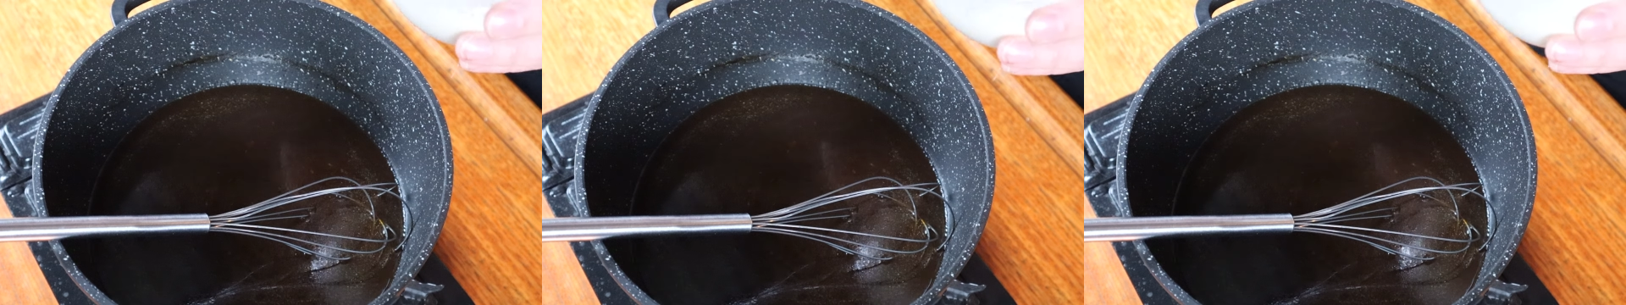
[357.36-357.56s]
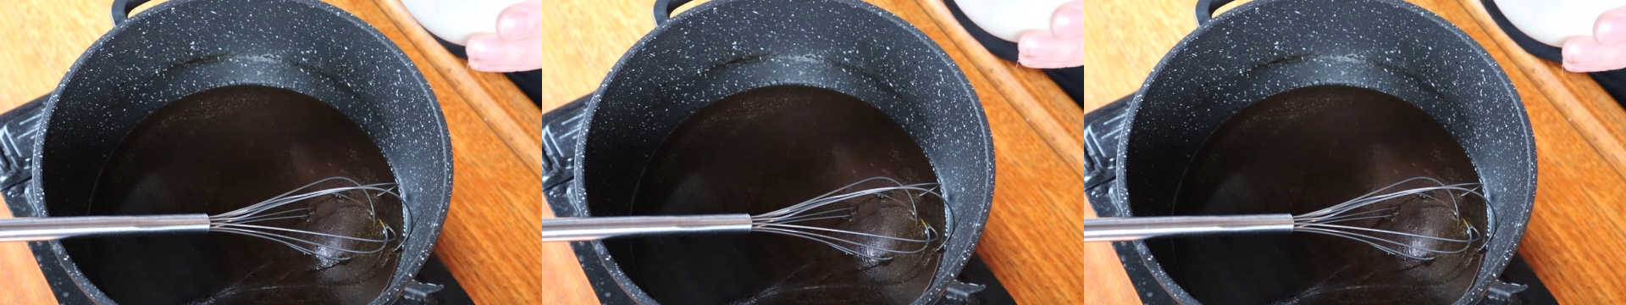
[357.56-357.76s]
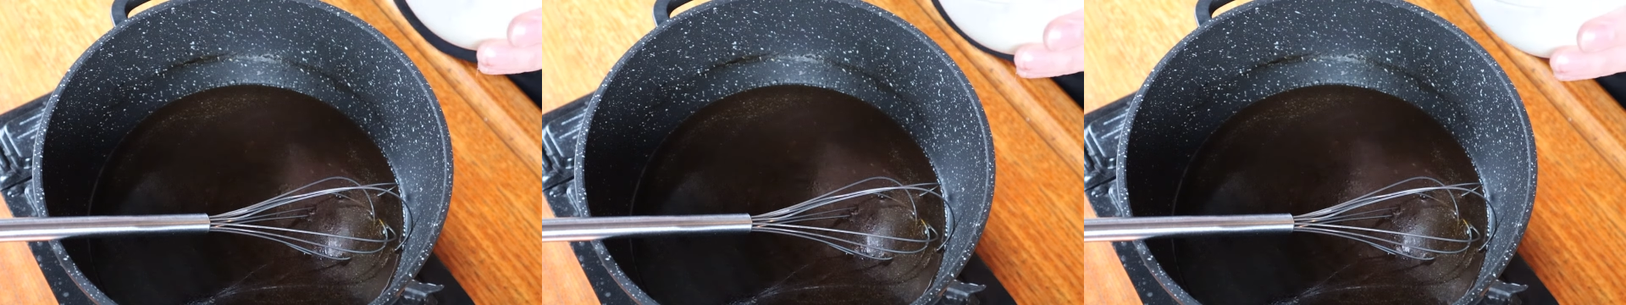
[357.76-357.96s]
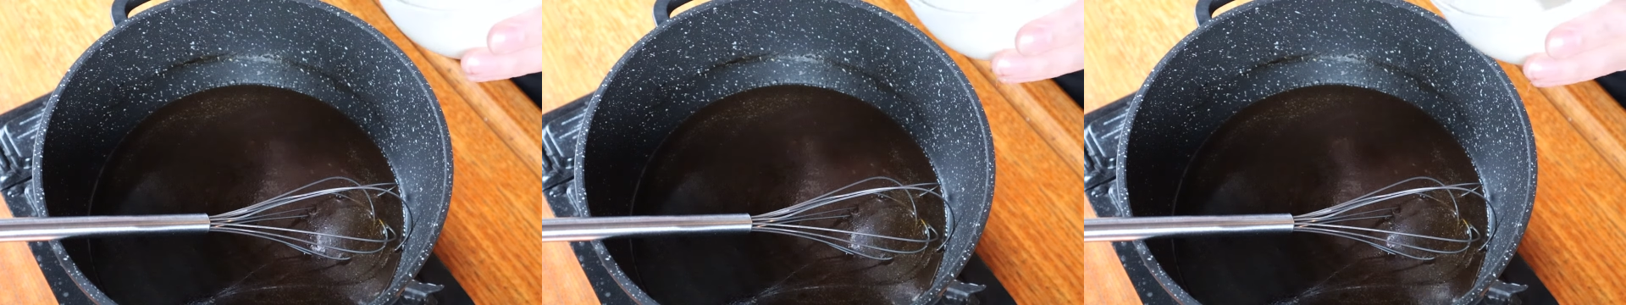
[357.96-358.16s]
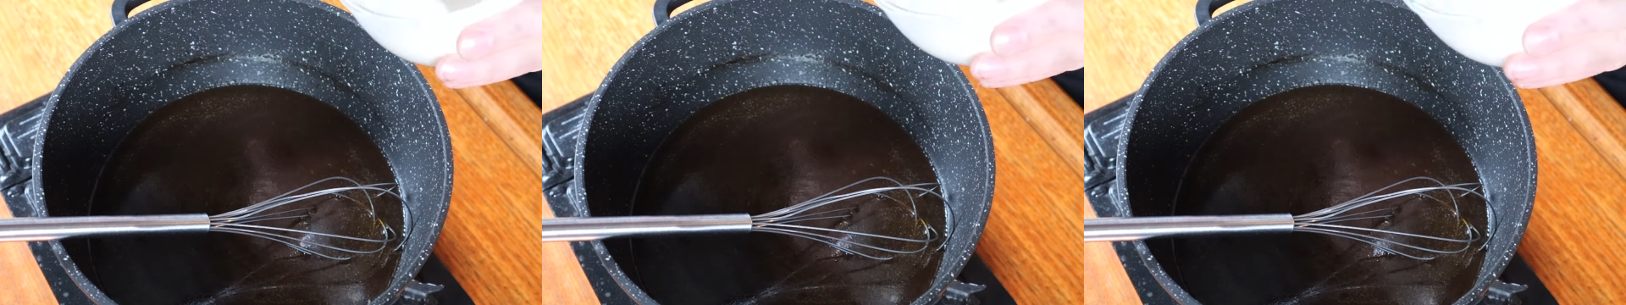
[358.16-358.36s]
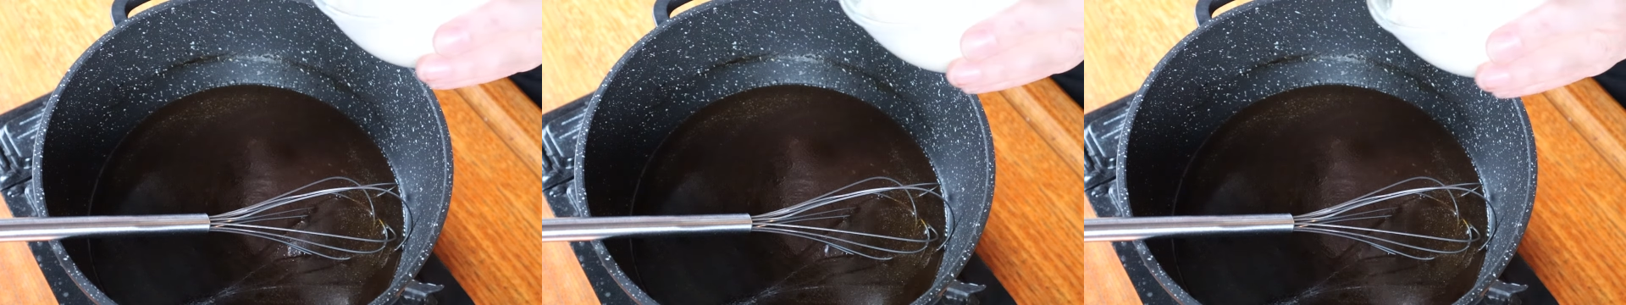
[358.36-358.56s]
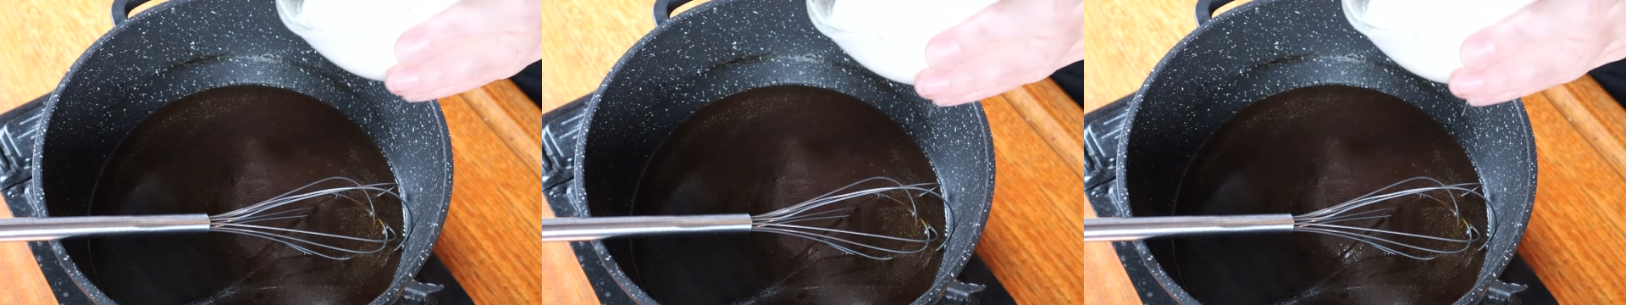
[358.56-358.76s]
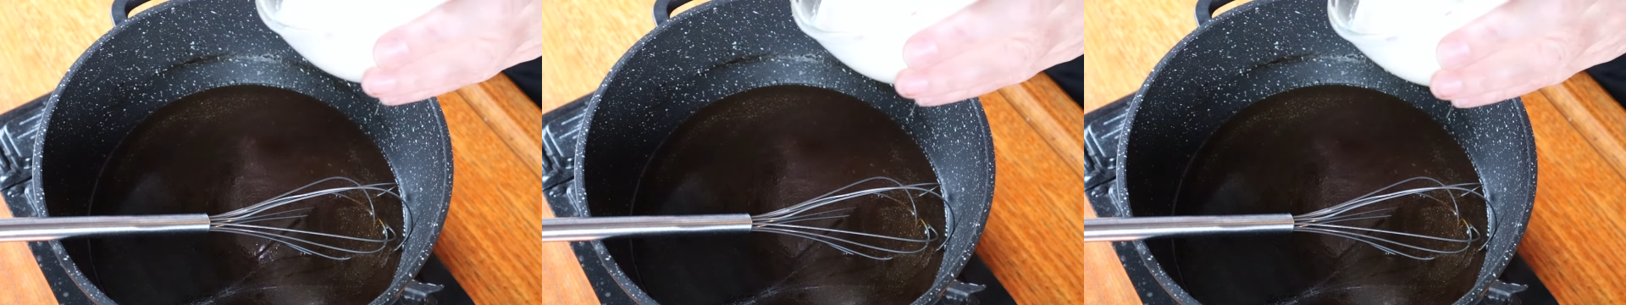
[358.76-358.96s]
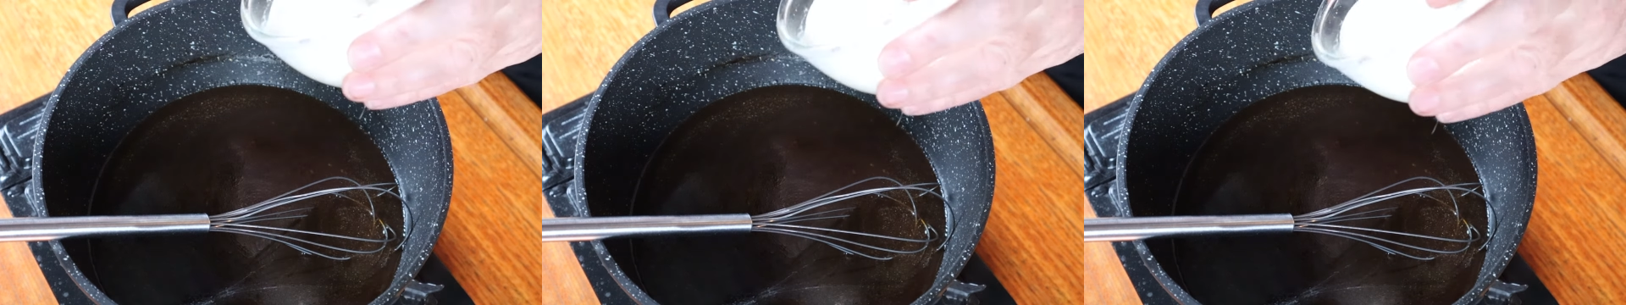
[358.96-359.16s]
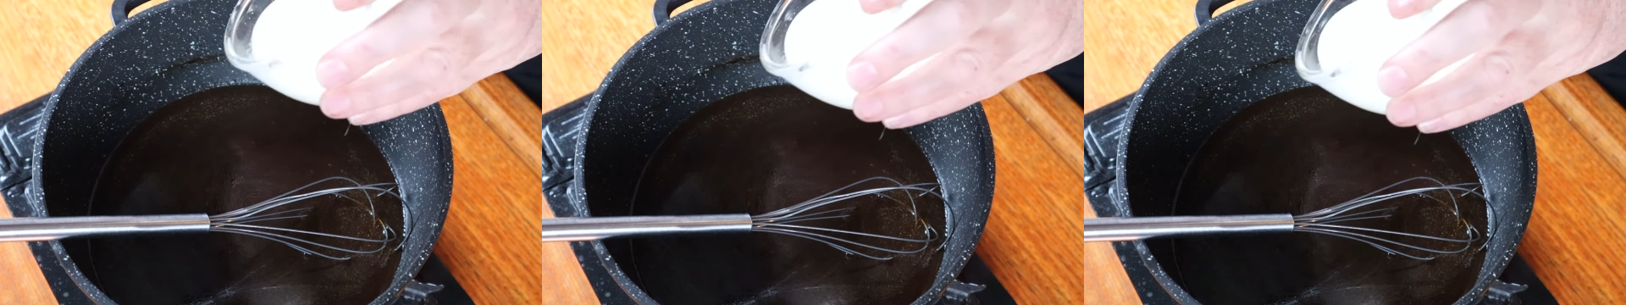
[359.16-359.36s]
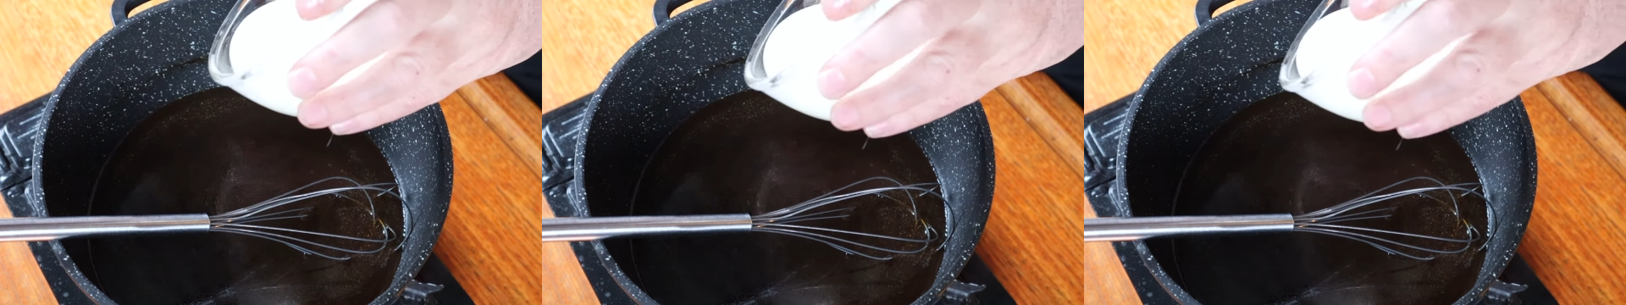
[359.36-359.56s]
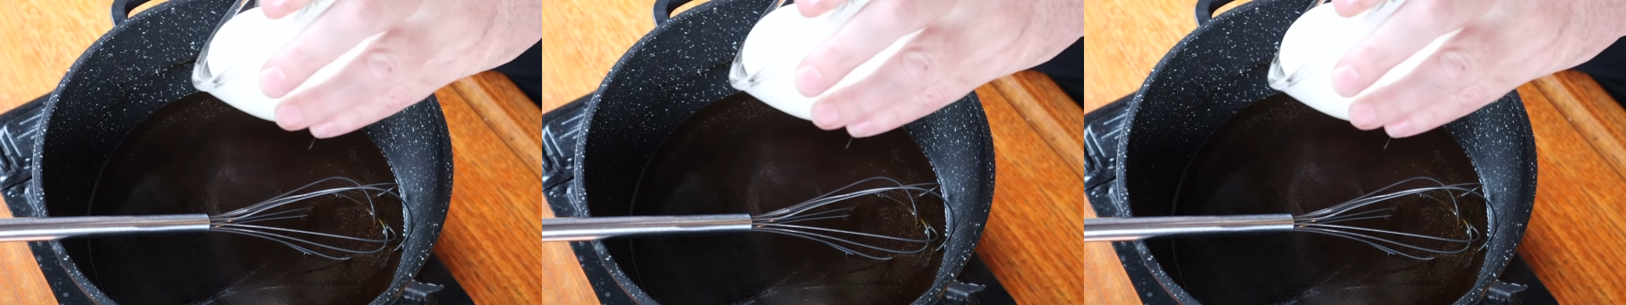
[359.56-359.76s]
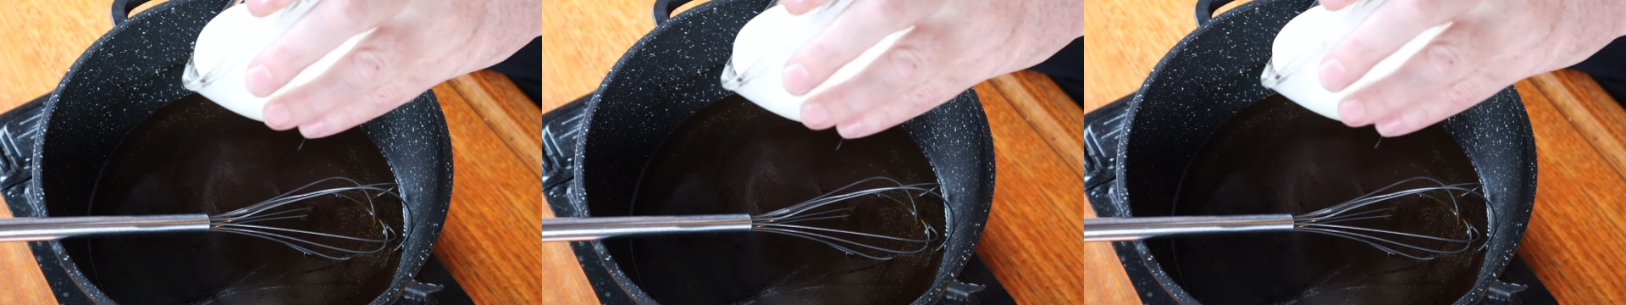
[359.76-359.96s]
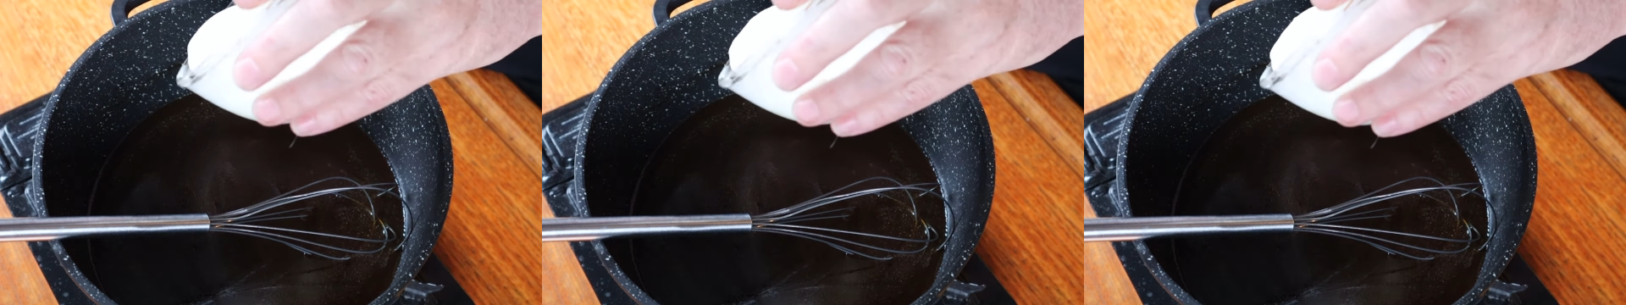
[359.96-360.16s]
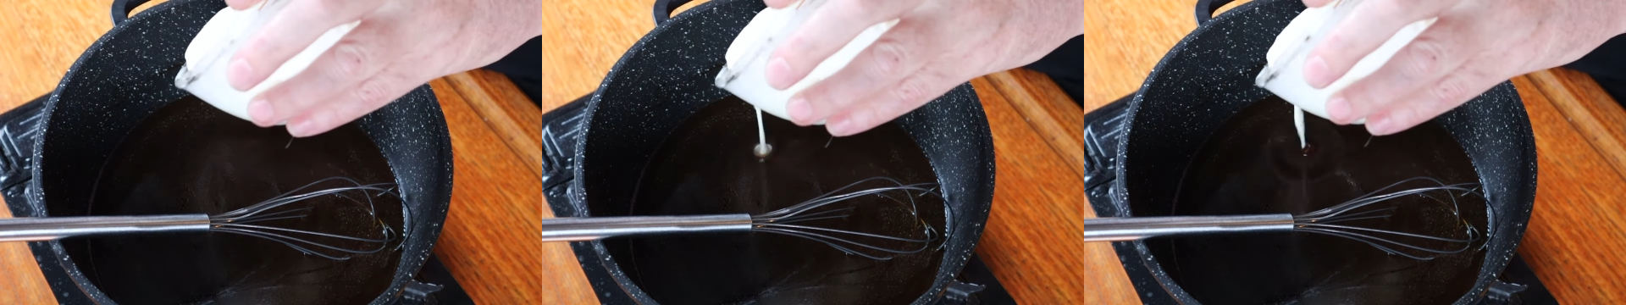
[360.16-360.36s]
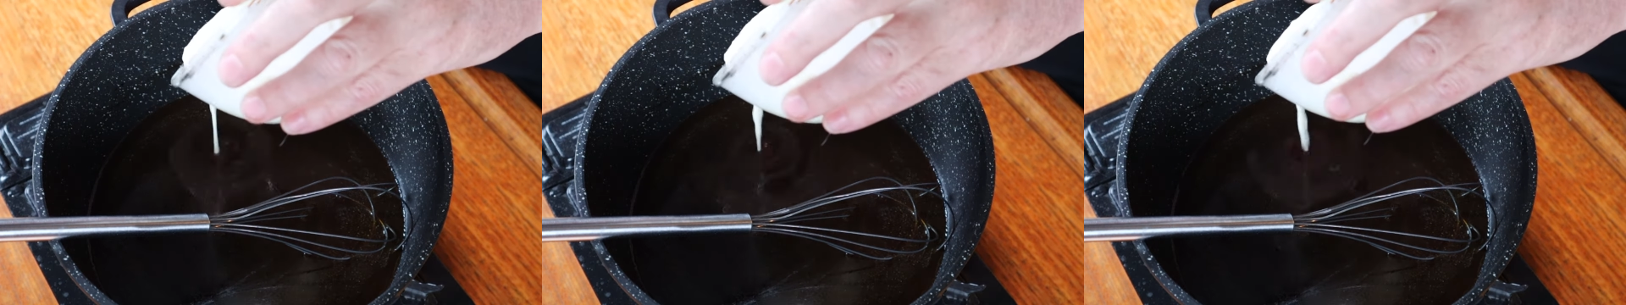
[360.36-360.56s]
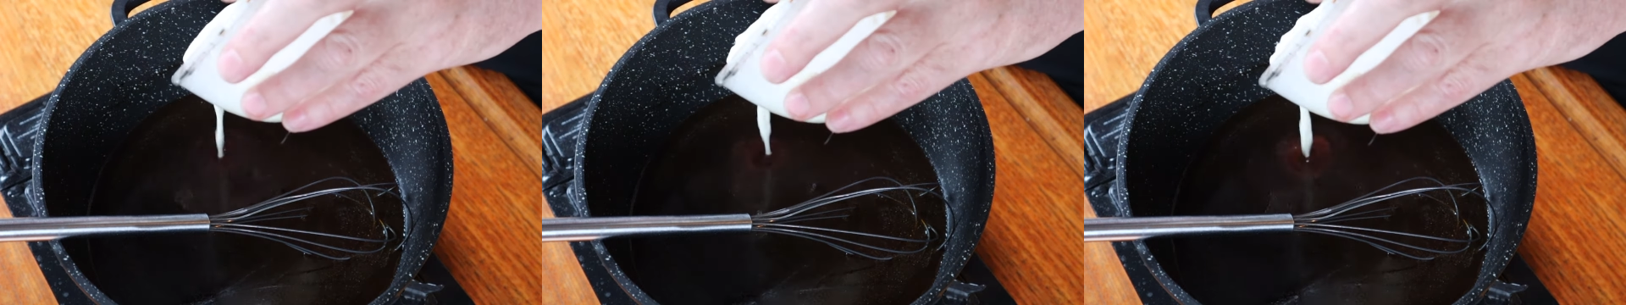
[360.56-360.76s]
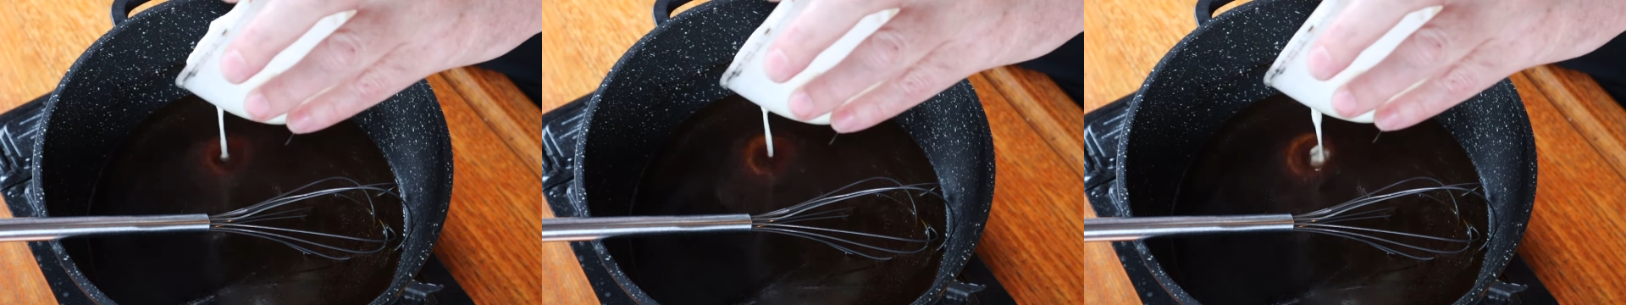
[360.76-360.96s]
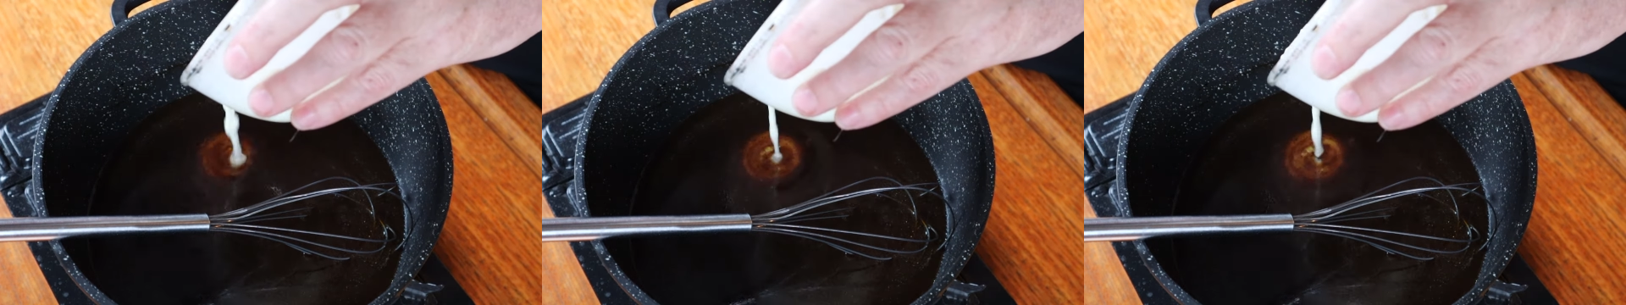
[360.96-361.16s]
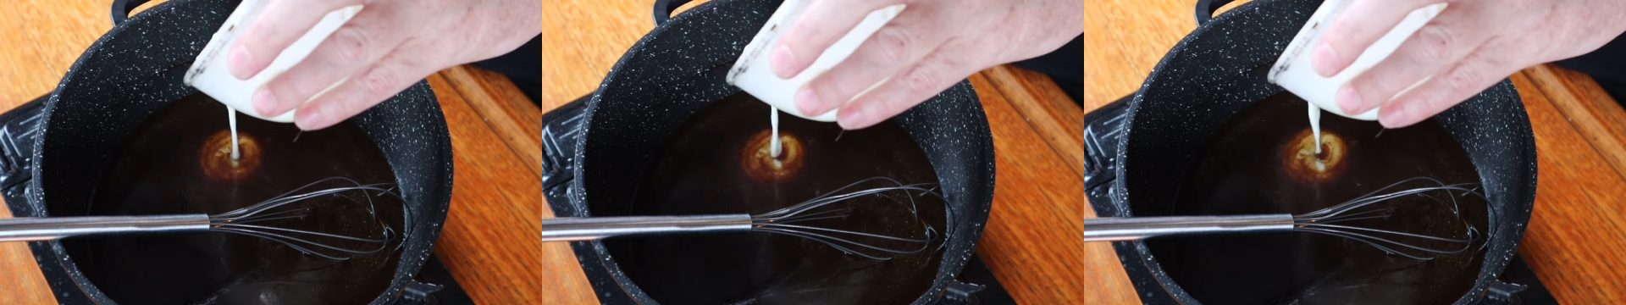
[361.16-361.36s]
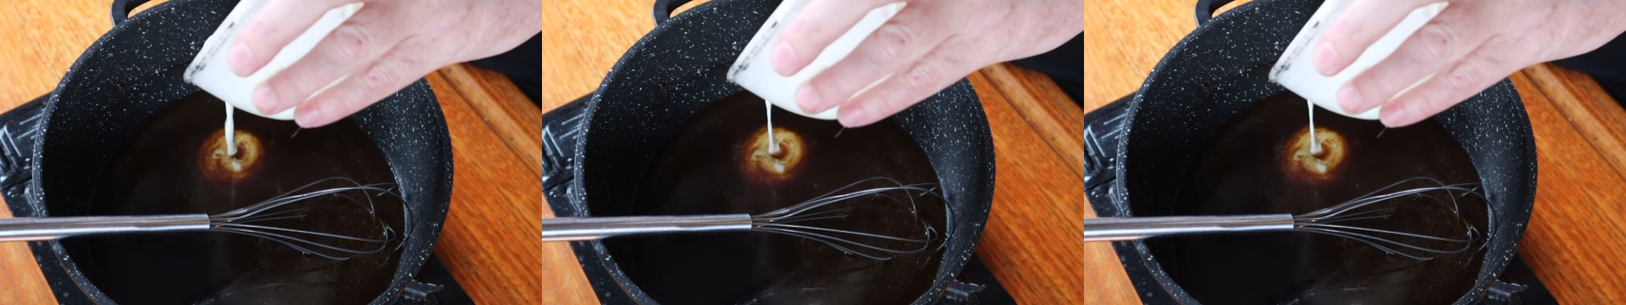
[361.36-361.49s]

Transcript: Nobody's mouth can be seen.